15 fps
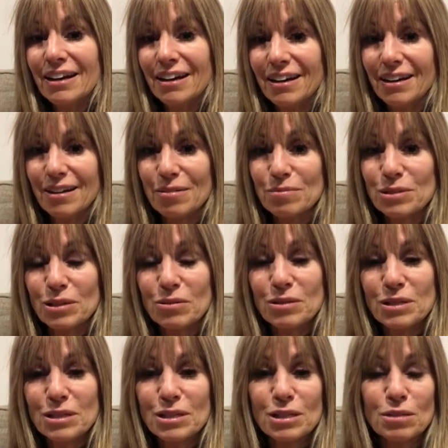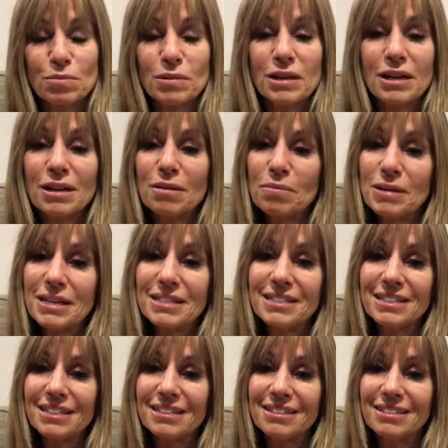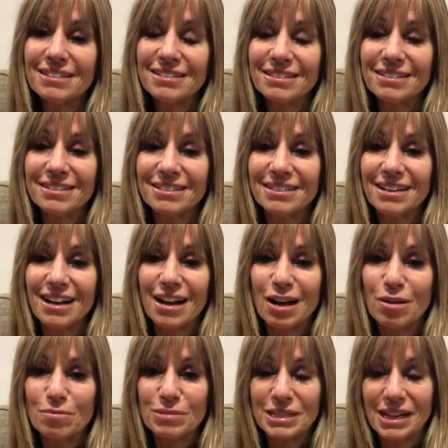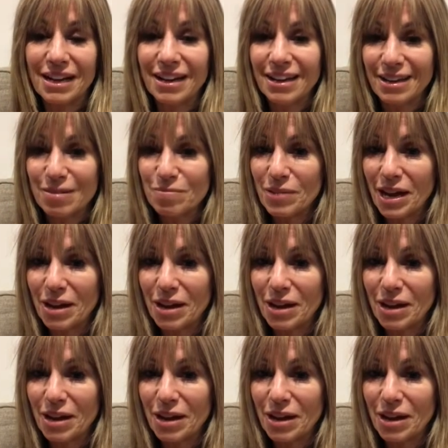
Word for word: Um, so it's just been an amazing um, time.